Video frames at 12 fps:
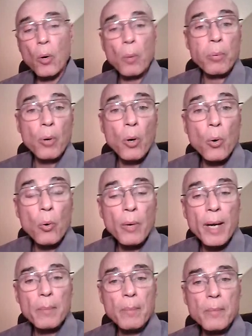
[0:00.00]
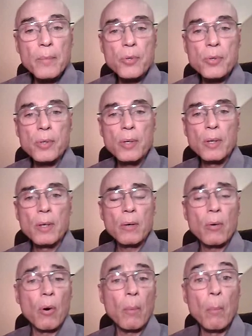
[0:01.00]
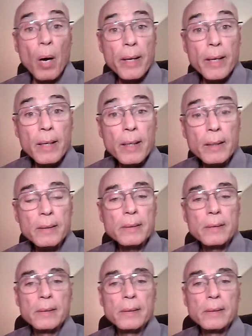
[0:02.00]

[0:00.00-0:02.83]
or programs or money